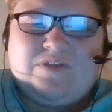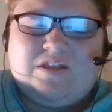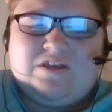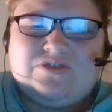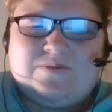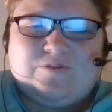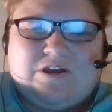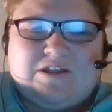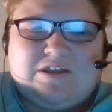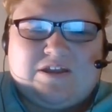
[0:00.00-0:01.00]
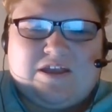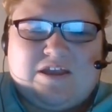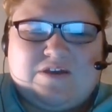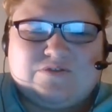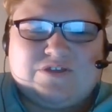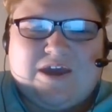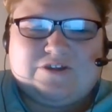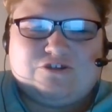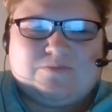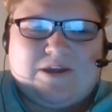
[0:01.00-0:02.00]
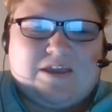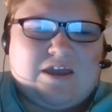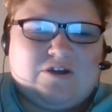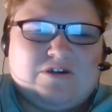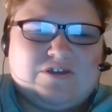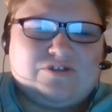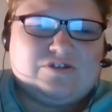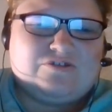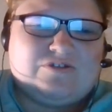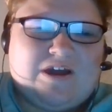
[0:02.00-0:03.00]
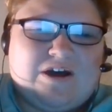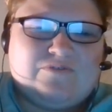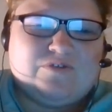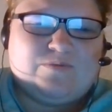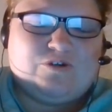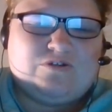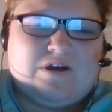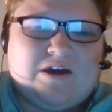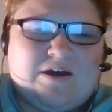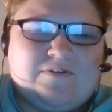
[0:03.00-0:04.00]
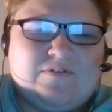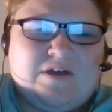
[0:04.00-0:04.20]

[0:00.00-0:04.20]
In December 1880, he was captured by Garrett and stood trial for murder